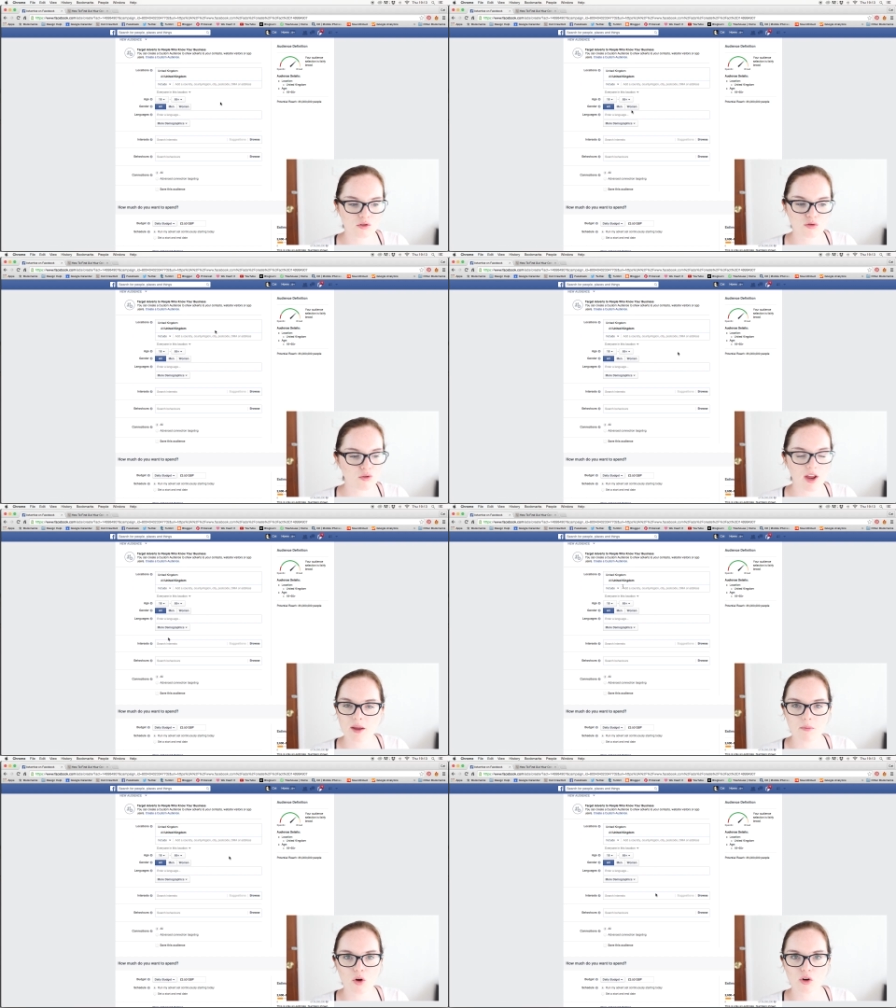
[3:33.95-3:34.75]

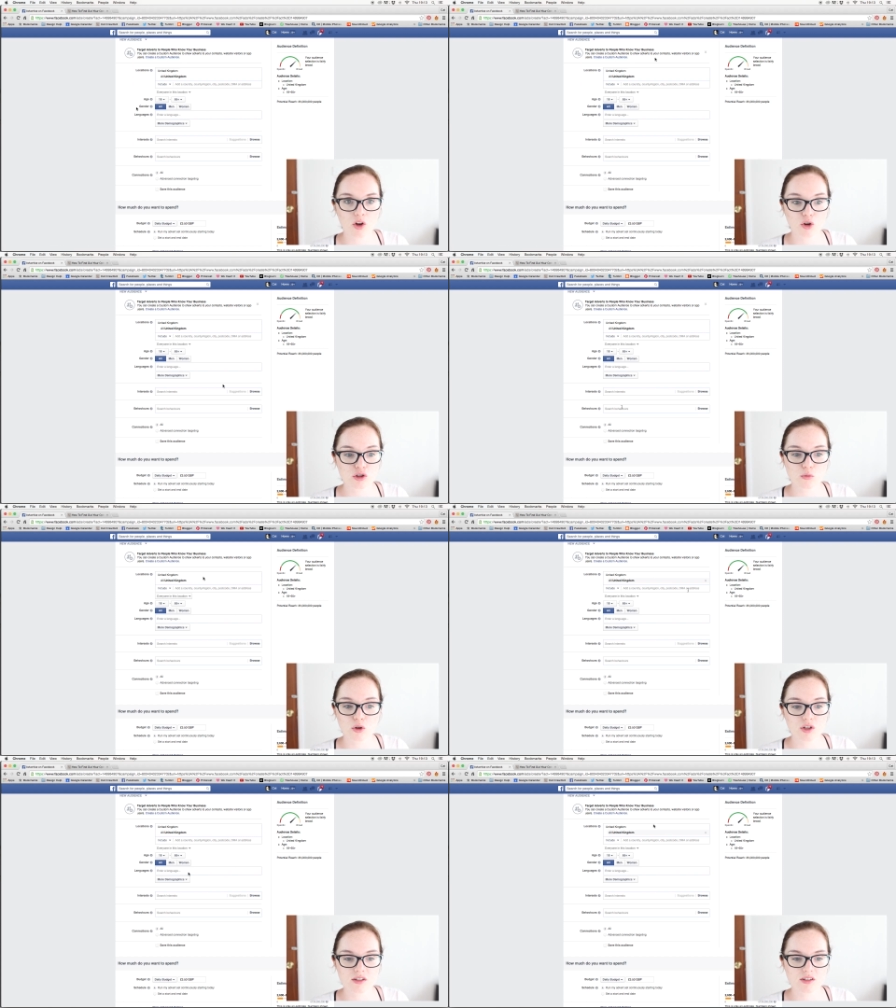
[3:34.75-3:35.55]
create my custom
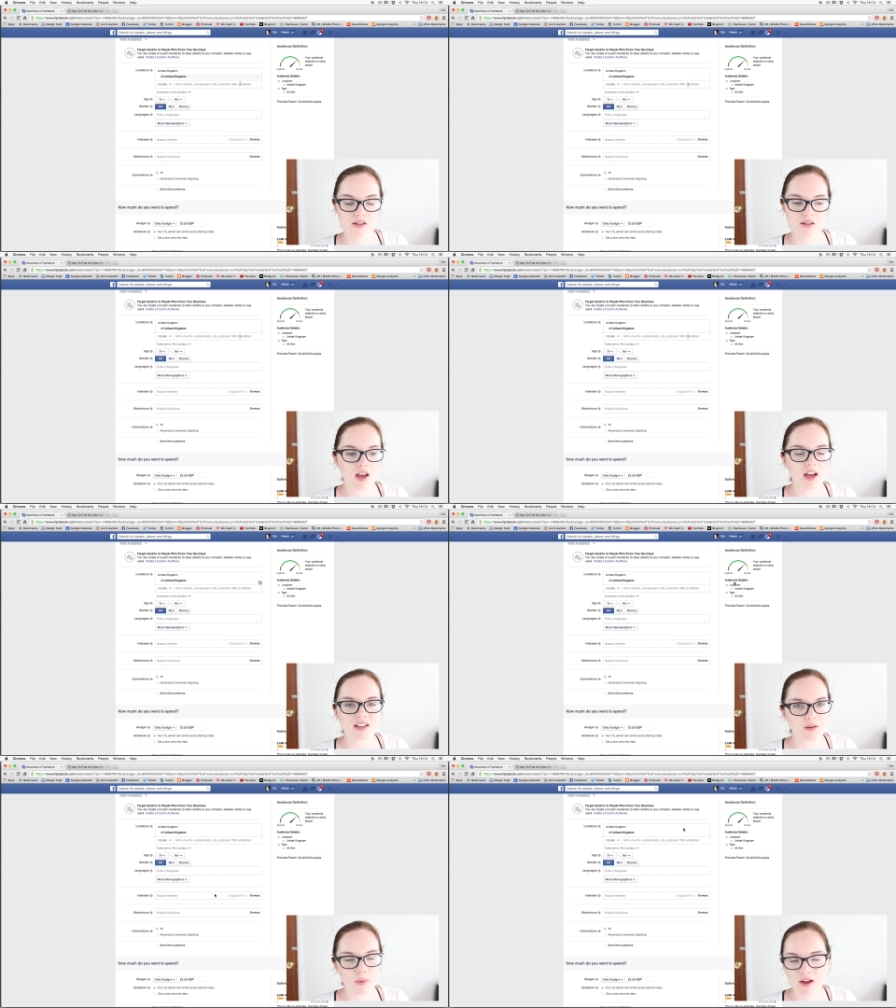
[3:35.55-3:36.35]
audiences
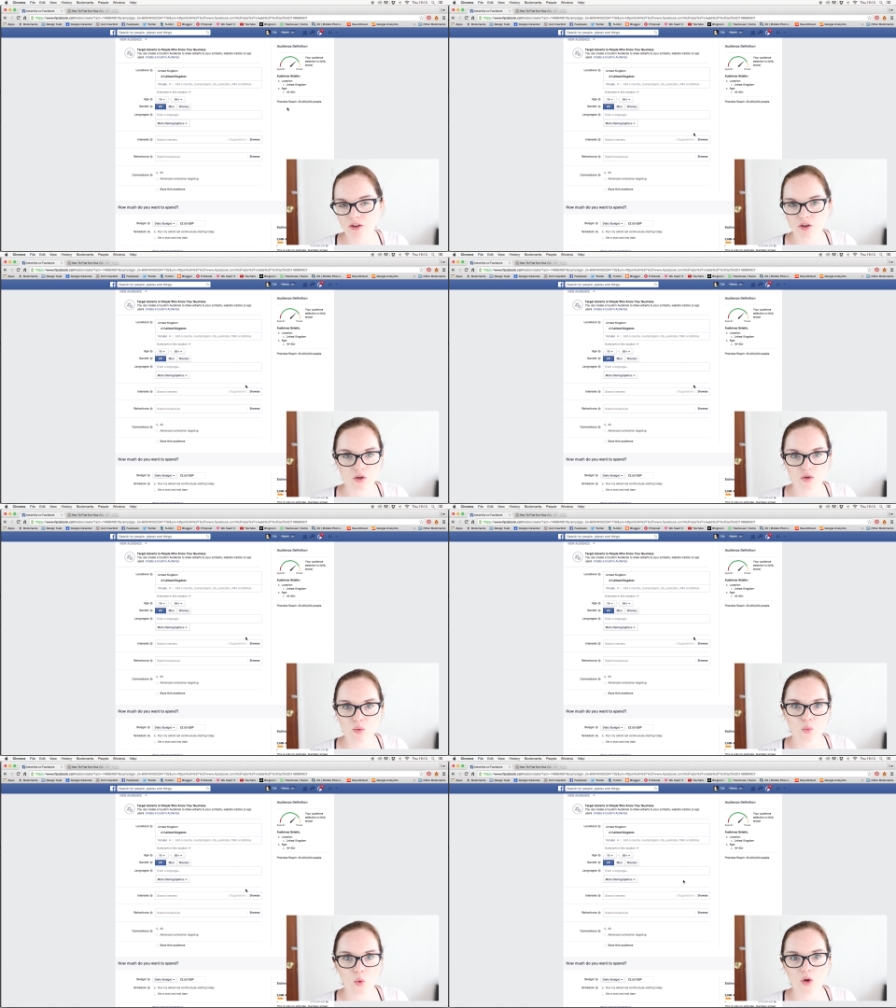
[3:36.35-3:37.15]
depending on
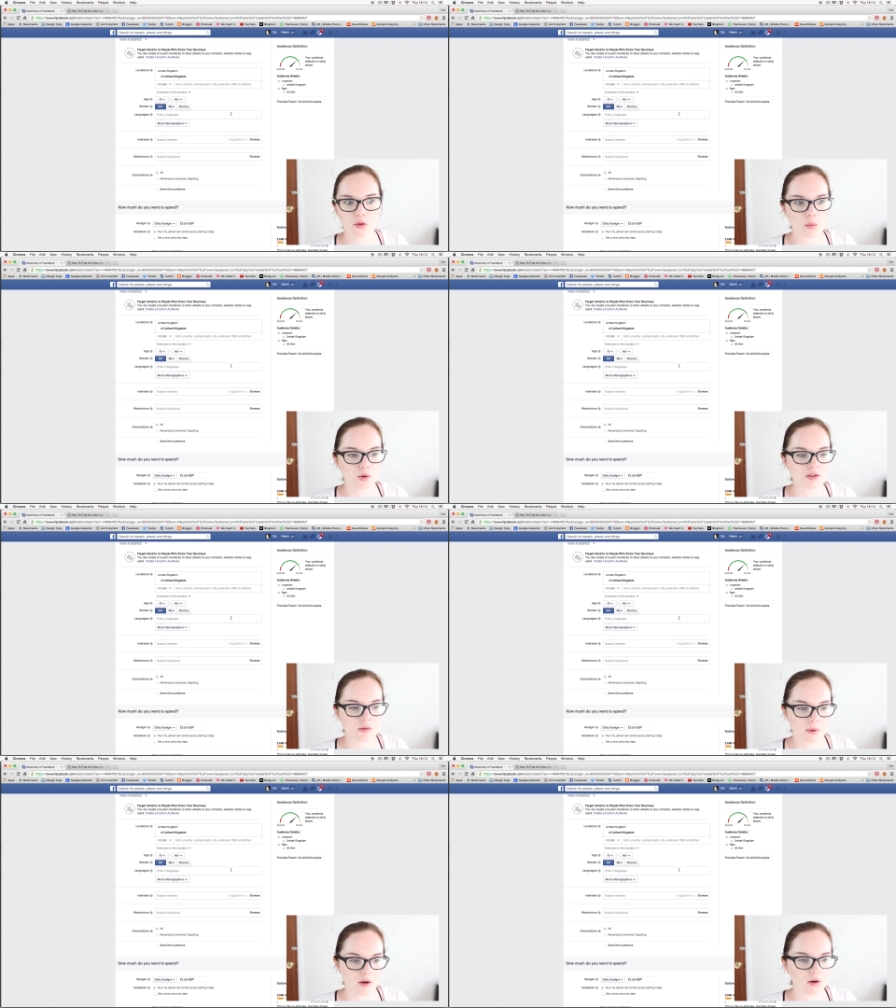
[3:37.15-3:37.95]
what the post is
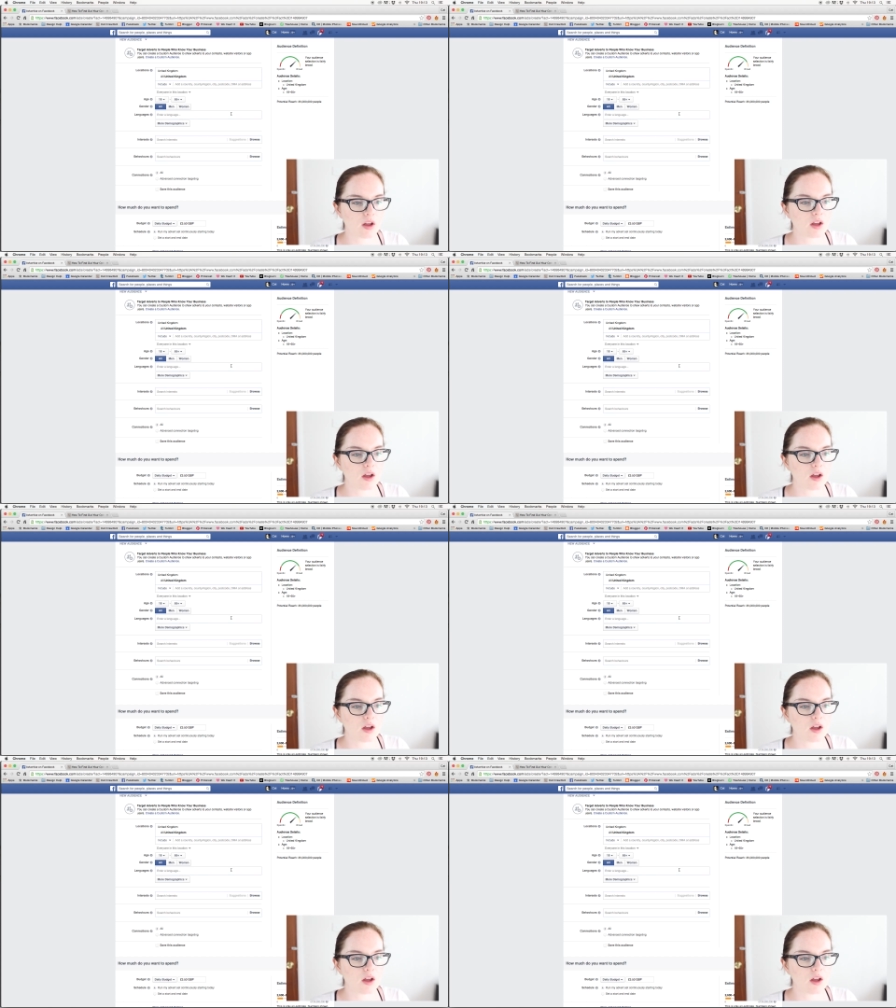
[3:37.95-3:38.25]
about